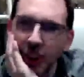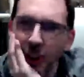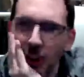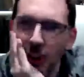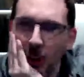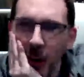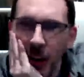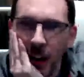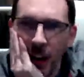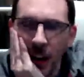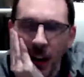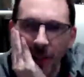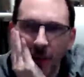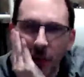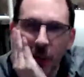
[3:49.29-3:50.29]
Although
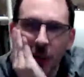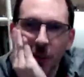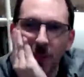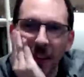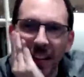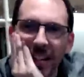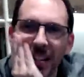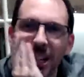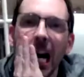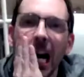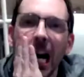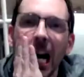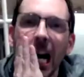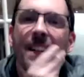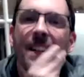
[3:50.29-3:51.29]
I've heard you play
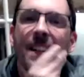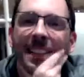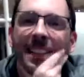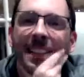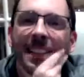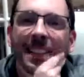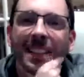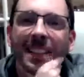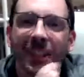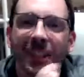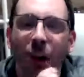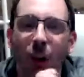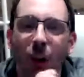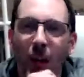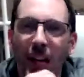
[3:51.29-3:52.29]

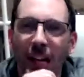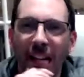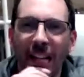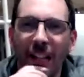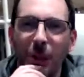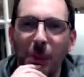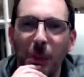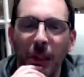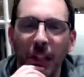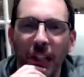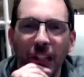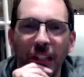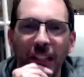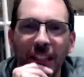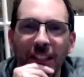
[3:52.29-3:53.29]
already, and you're pretty
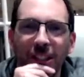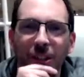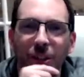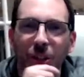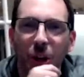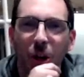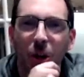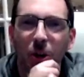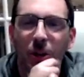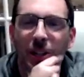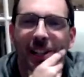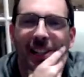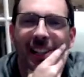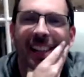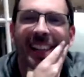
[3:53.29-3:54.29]
good.
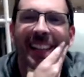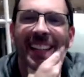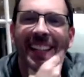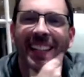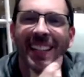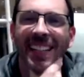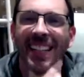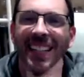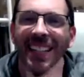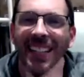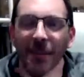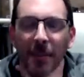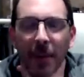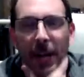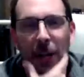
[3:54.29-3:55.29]
So
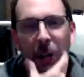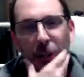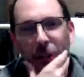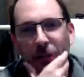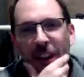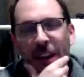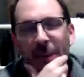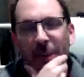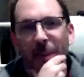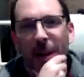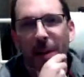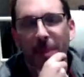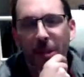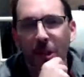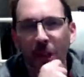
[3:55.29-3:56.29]
I heard your family
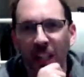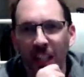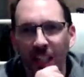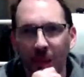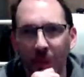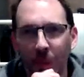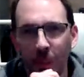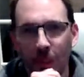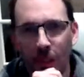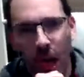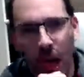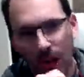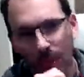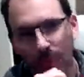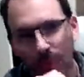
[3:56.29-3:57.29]
might be joining it, which is
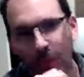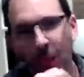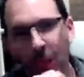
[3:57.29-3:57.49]
awesome.